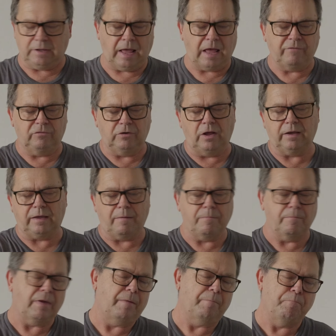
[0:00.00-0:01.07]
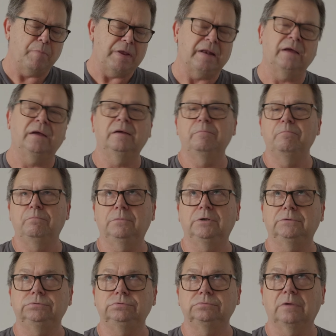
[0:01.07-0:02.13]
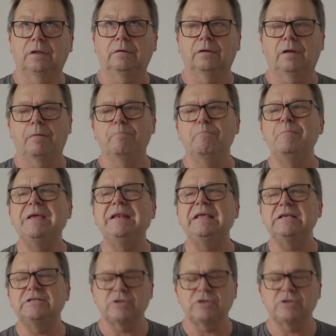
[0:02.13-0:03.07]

to have like a mini